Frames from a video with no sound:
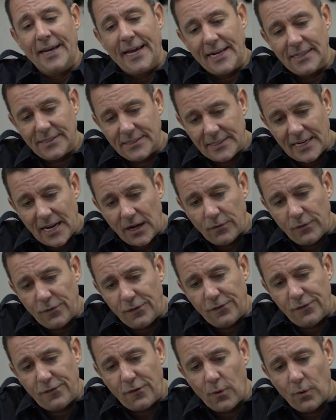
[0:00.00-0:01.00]
It's now
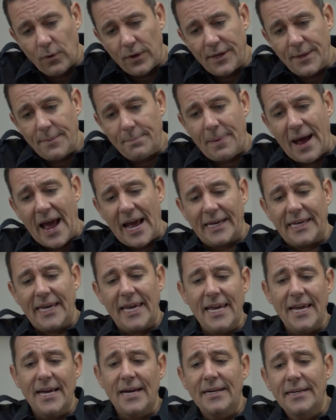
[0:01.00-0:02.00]
fallen back
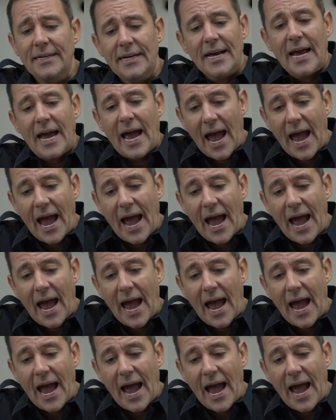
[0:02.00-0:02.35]
here.